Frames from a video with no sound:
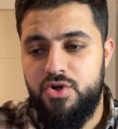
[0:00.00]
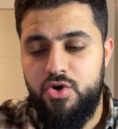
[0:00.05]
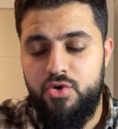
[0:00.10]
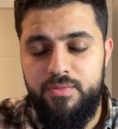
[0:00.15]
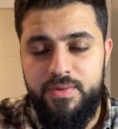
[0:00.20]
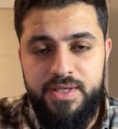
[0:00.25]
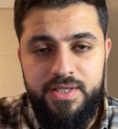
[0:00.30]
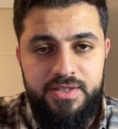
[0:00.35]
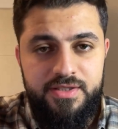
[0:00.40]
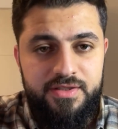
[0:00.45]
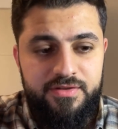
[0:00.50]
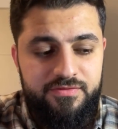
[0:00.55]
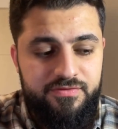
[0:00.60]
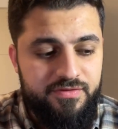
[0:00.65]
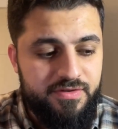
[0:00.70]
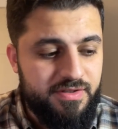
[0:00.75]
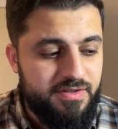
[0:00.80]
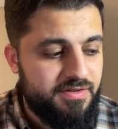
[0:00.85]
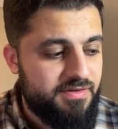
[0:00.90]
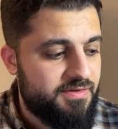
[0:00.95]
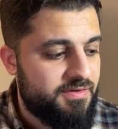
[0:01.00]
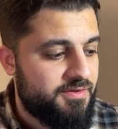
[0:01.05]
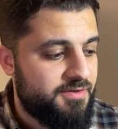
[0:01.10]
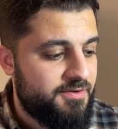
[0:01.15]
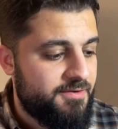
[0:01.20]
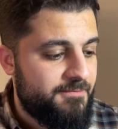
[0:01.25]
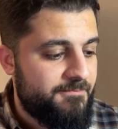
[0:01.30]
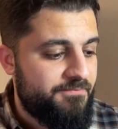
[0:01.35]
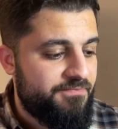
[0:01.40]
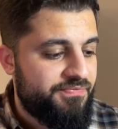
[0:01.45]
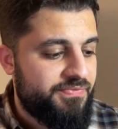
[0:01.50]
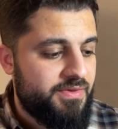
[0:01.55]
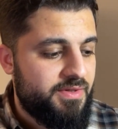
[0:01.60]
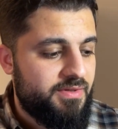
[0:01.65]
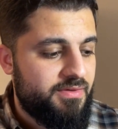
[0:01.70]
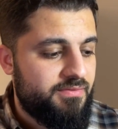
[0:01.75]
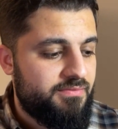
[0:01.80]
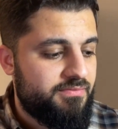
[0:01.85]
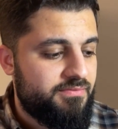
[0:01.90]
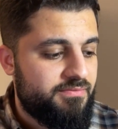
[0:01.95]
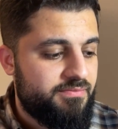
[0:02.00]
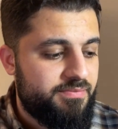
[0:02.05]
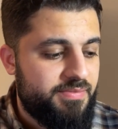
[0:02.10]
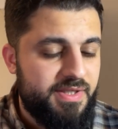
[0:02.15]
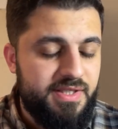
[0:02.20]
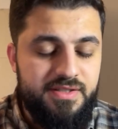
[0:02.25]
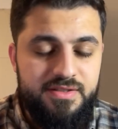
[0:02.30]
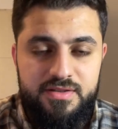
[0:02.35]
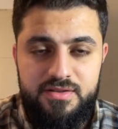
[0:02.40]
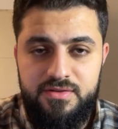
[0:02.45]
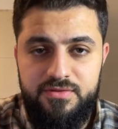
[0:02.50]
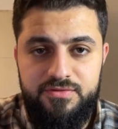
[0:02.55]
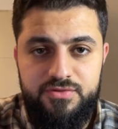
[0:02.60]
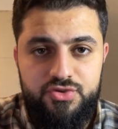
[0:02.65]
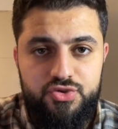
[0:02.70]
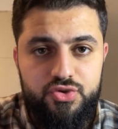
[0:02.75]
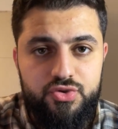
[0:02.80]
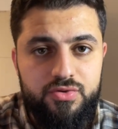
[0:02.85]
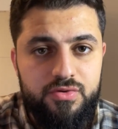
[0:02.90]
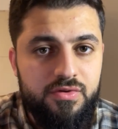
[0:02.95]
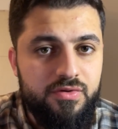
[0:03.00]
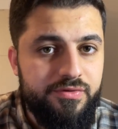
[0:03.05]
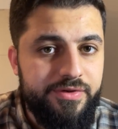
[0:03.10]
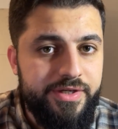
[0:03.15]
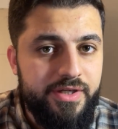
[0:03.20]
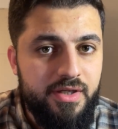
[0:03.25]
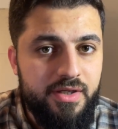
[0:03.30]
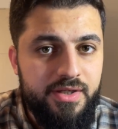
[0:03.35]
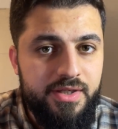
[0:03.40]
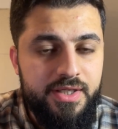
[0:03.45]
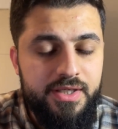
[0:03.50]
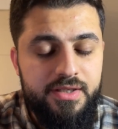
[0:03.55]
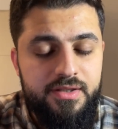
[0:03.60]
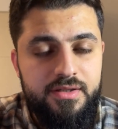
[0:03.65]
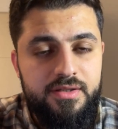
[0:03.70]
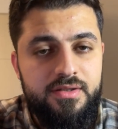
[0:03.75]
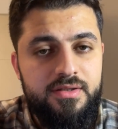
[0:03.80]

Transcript: many different pieces of jewelry on it.